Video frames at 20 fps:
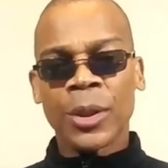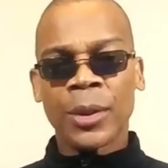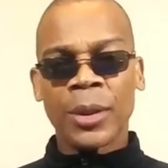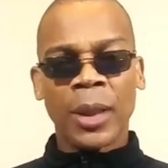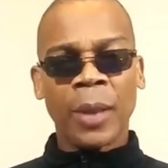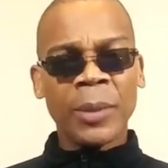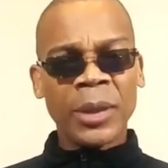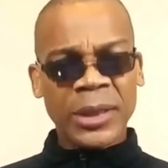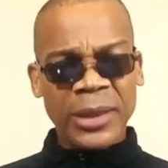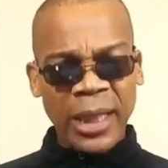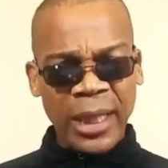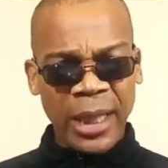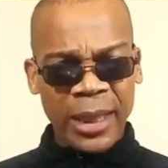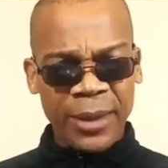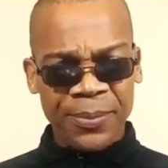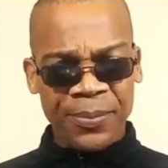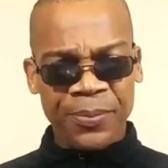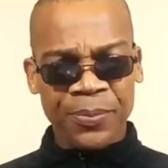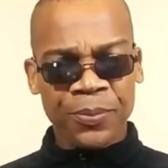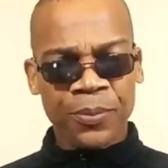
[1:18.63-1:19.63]
Let me see
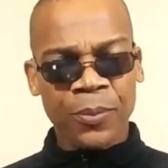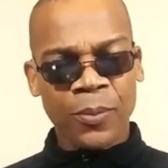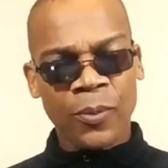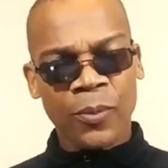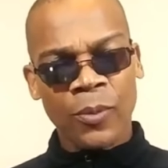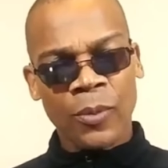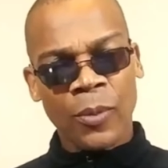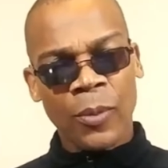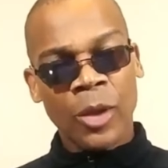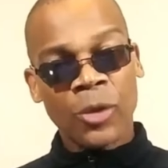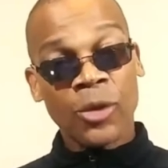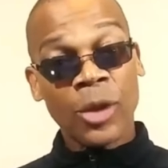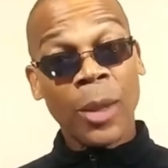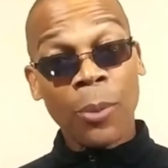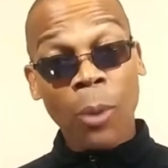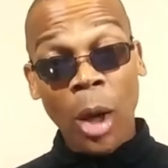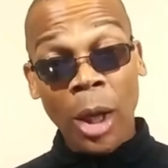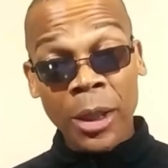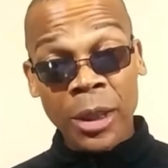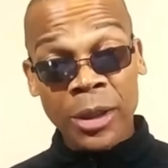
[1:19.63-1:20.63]
it. So they
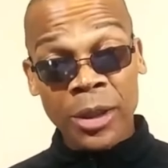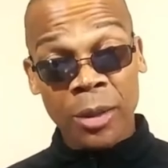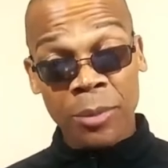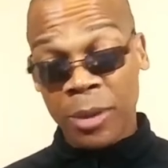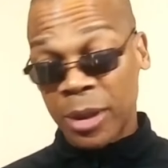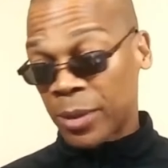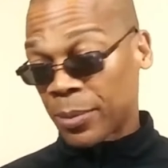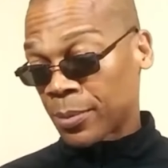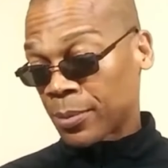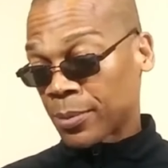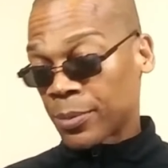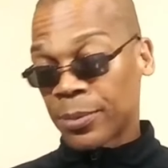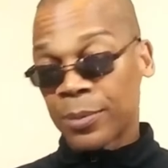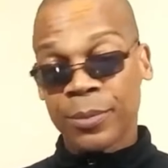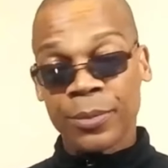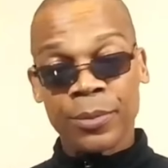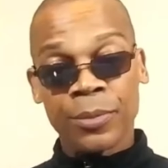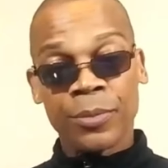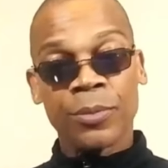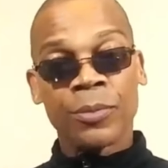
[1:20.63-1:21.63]
brought it to me.
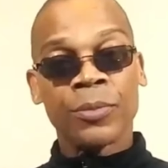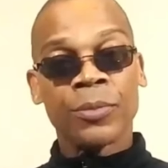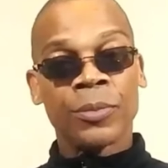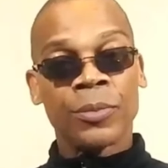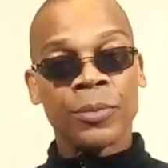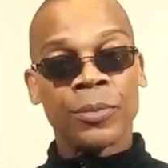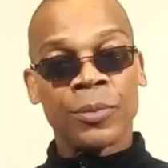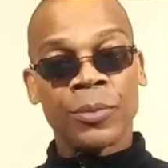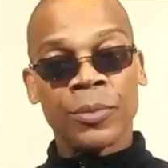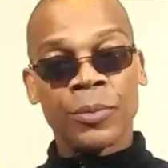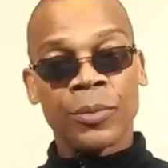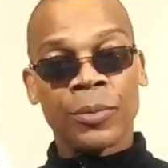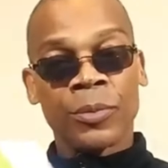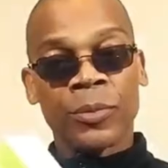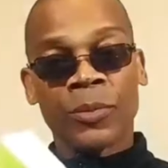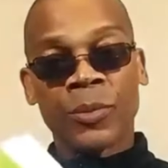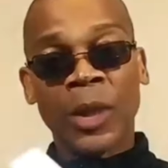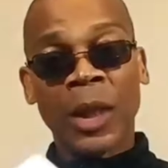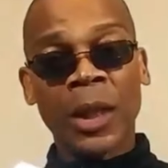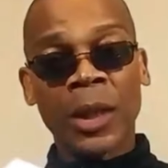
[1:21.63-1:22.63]

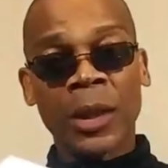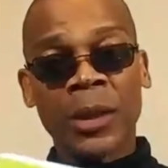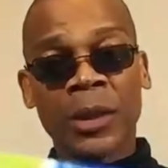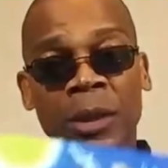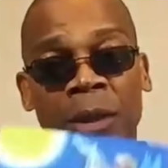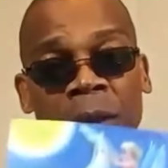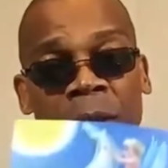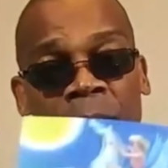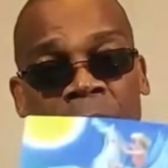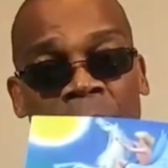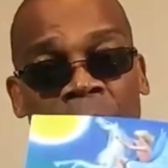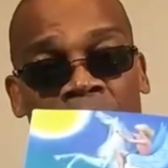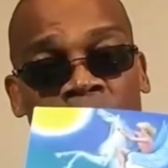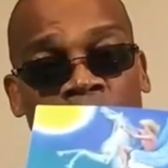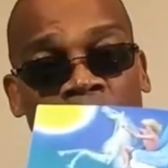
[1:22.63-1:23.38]
This is what